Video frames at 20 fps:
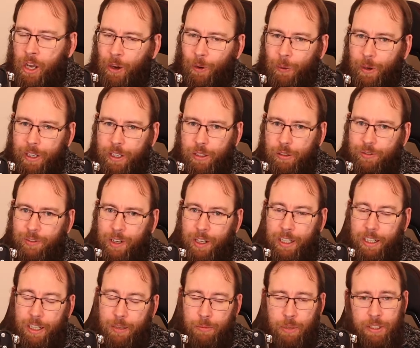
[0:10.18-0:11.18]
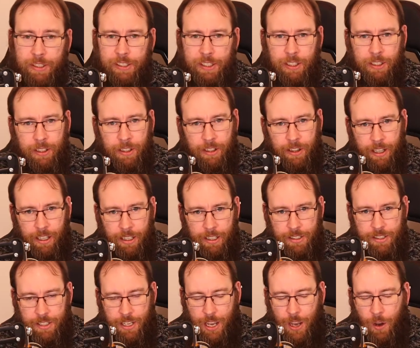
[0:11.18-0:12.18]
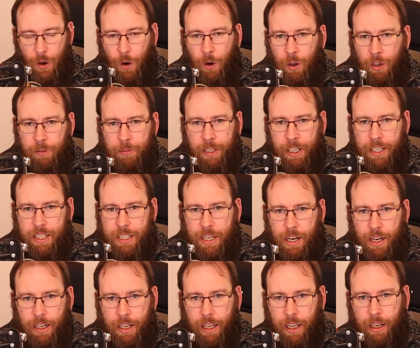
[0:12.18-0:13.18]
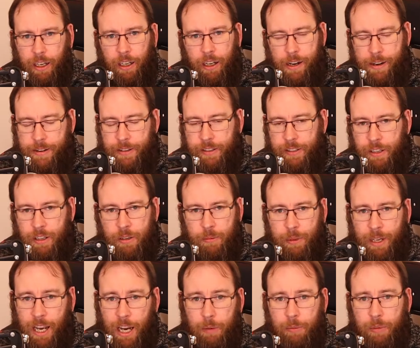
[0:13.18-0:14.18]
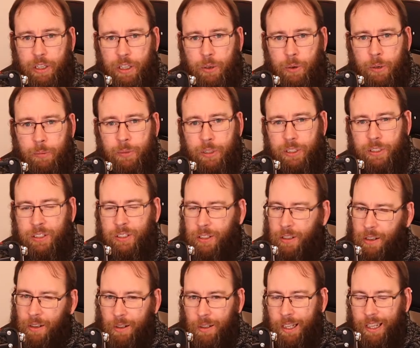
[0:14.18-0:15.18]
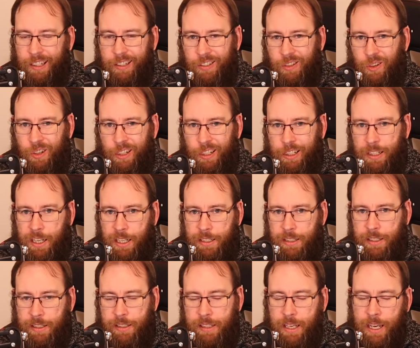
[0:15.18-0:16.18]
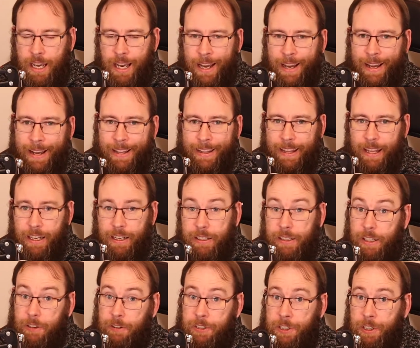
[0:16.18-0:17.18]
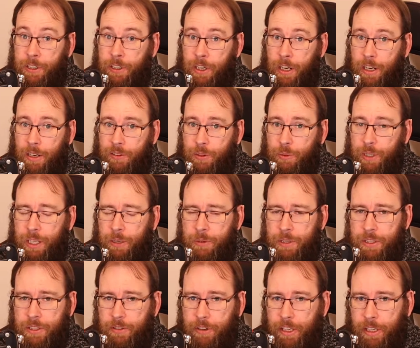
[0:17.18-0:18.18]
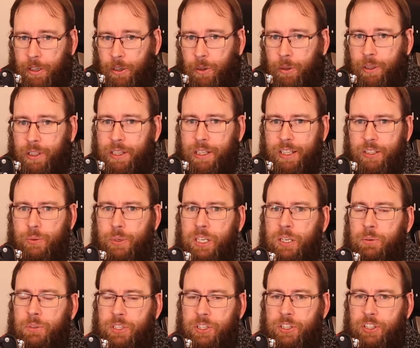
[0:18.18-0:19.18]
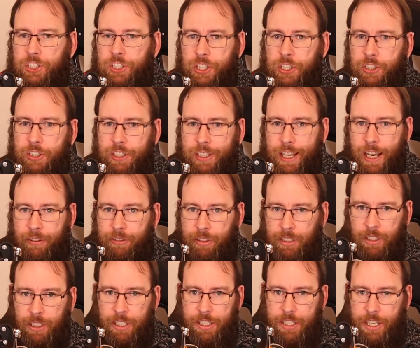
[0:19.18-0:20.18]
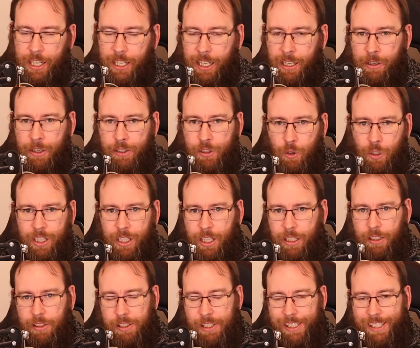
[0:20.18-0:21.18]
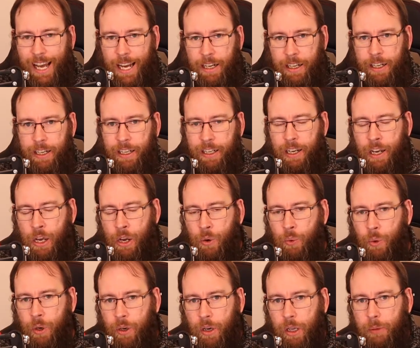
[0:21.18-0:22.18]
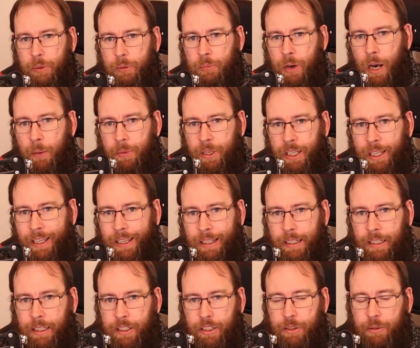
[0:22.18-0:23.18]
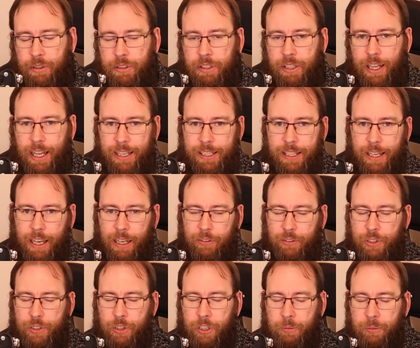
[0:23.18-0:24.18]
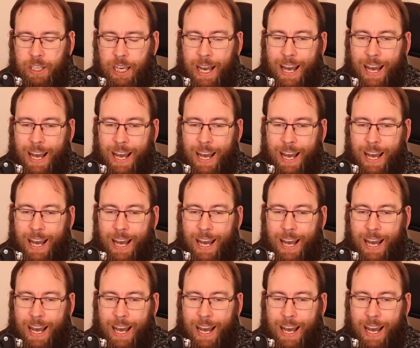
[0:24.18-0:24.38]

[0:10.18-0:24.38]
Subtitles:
where you'll find, amongst other things, all of my guitar gear, some camera equipment, all that sort of nonsense, and then the secret shirt of the week, which is a really cool one this week, which you should definitely check out. It's only there till Saturday when I'll be popping in a new one. So thanks again for joining me.